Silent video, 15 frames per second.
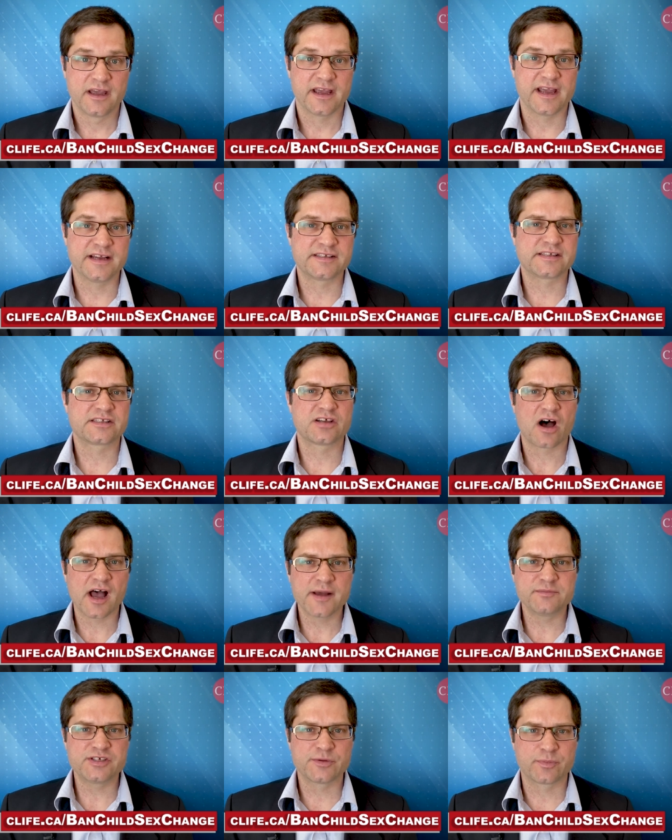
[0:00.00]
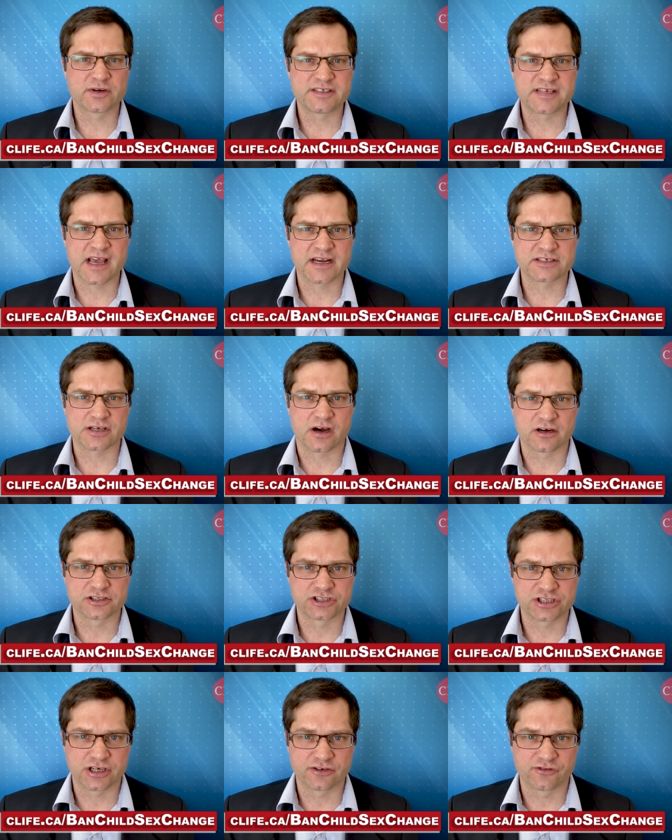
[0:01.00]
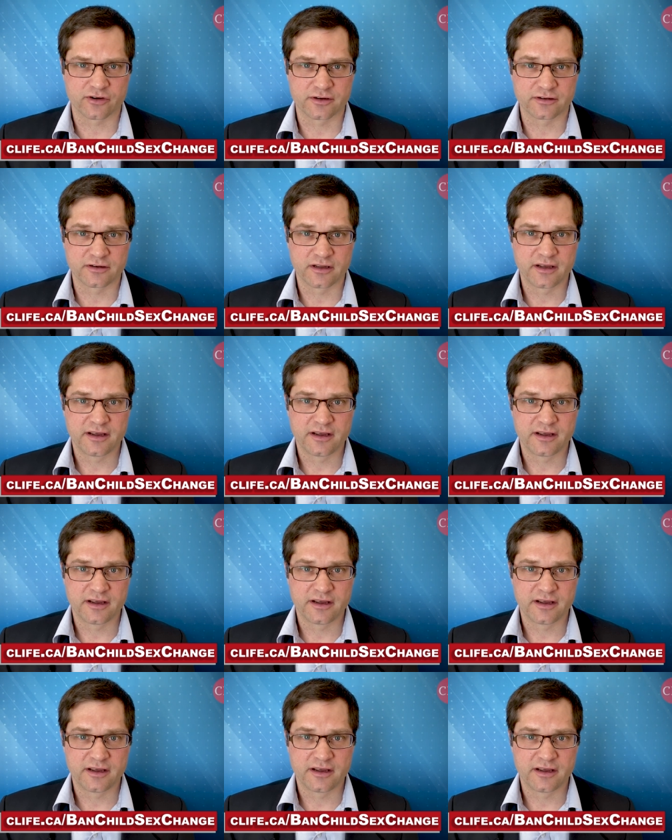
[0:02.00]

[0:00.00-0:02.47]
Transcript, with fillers: It's time to protect our children.